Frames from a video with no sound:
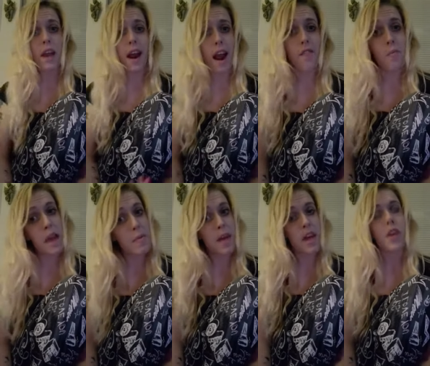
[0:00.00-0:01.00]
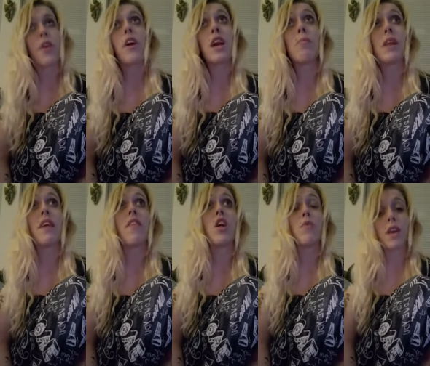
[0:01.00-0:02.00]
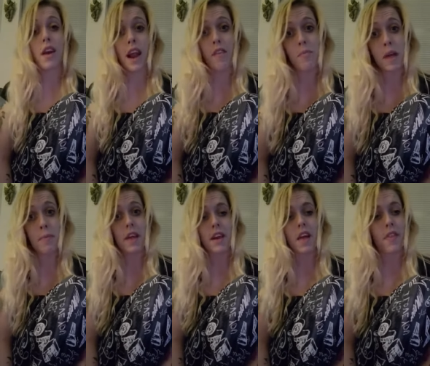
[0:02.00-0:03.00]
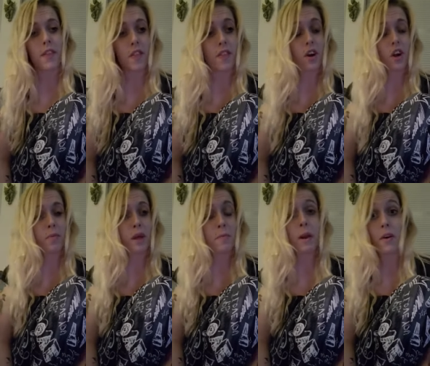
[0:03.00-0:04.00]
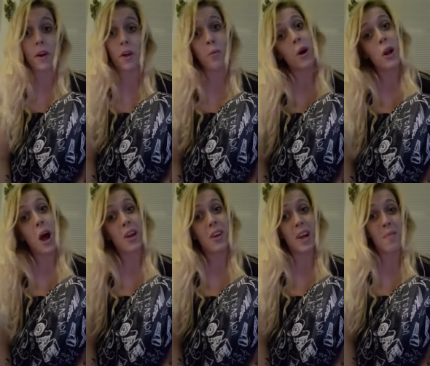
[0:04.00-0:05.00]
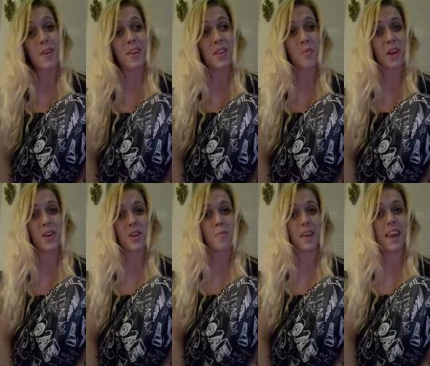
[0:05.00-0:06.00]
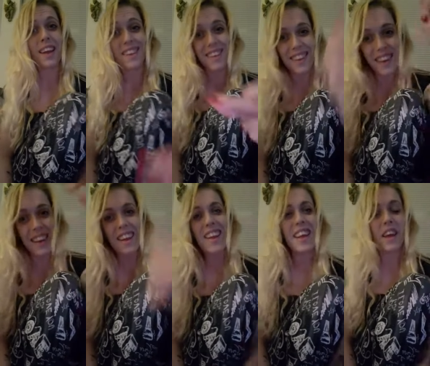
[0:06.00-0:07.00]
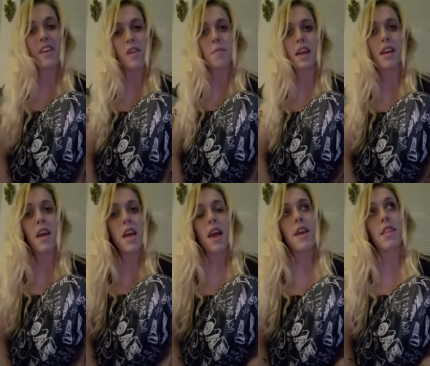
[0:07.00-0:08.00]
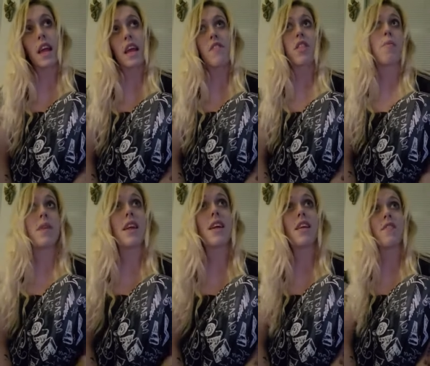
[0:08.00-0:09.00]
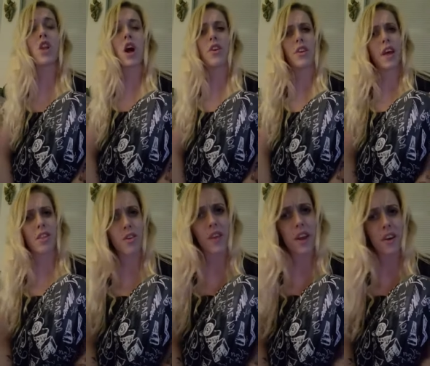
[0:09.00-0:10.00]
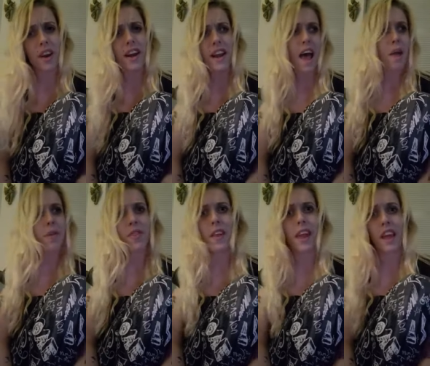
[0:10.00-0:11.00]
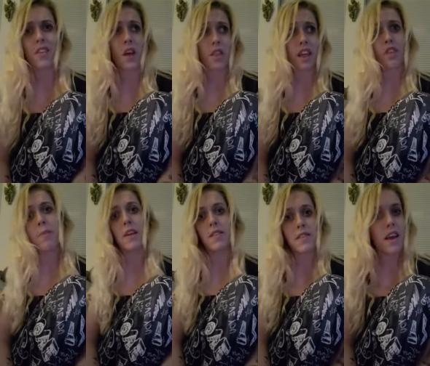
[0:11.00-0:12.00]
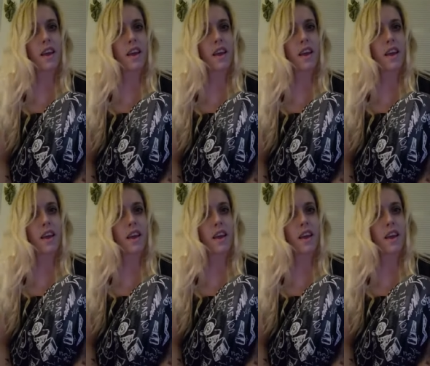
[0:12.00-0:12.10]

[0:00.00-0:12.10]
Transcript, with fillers: cannot have a baby, you're going to believe that you cannot have a baby and not think that there could be a miracle where God could come into the picture and be like, you know what I mean? It's like if somebody, if doctor tells you that you're going to die within like six months,